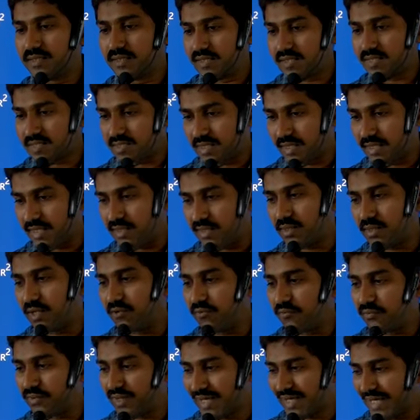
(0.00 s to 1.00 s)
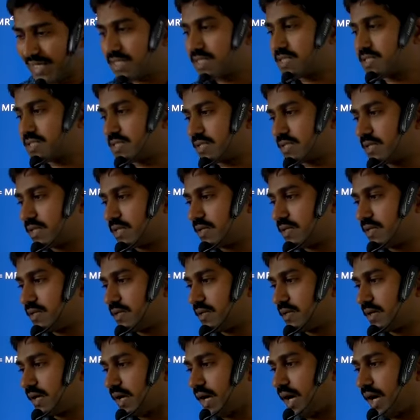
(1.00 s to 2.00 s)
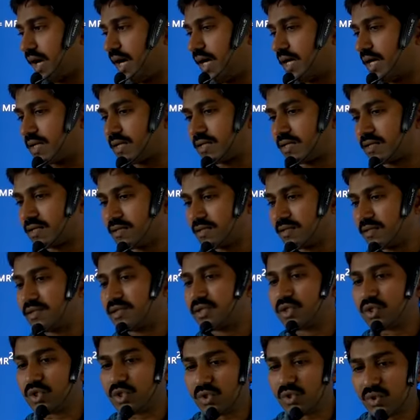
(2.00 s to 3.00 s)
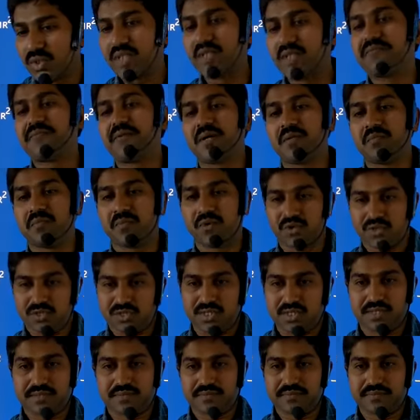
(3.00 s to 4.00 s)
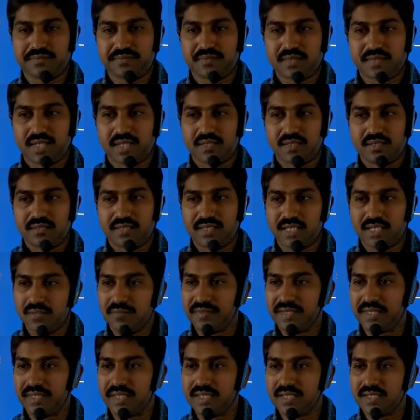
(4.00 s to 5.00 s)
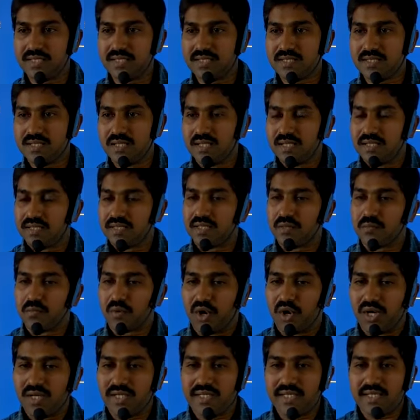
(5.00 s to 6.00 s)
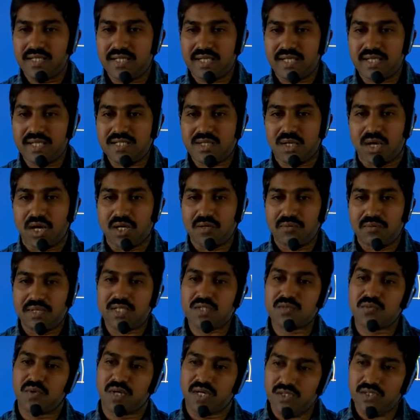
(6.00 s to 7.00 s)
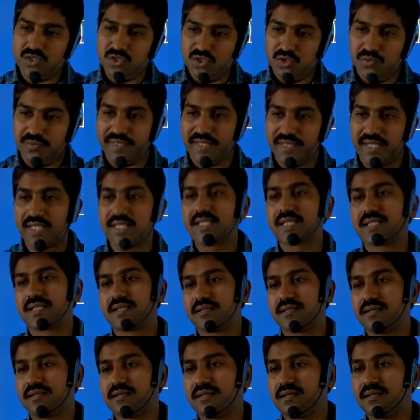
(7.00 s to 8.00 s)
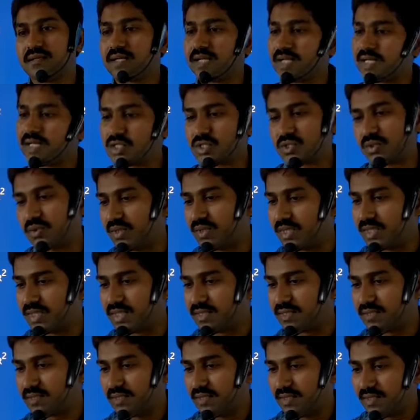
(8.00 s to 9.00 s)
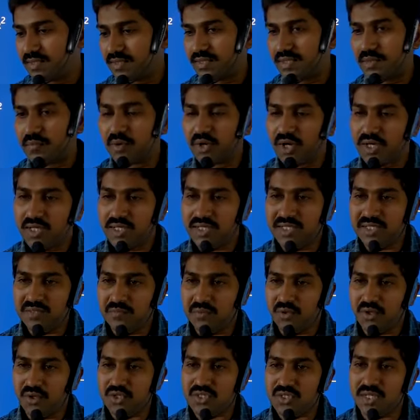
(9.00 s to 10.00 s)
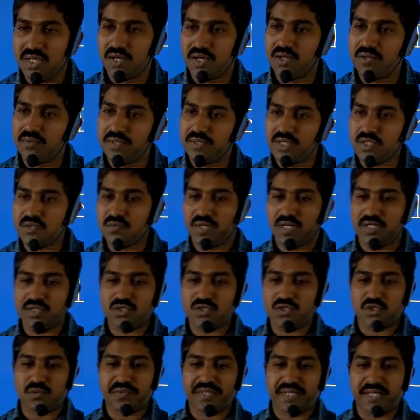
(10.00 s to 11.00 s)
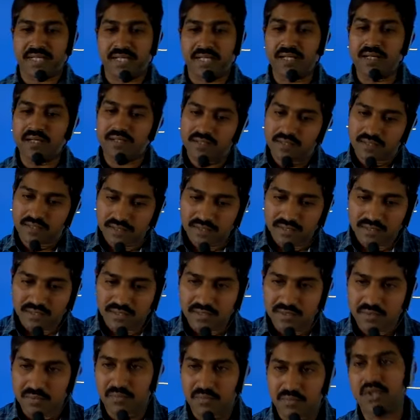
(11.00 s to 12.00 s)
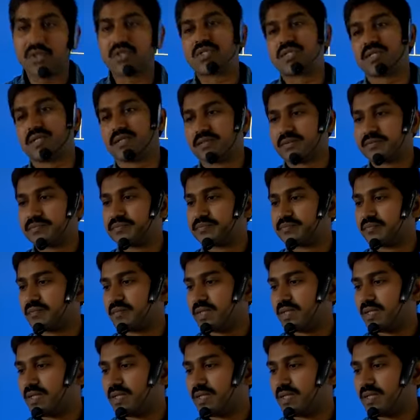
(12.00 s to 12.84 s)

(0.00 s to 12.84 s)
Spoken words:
in the state of rest or uniform motion. That means the body at rest always wants to be at rest only. The body in motion always wants to be in motion.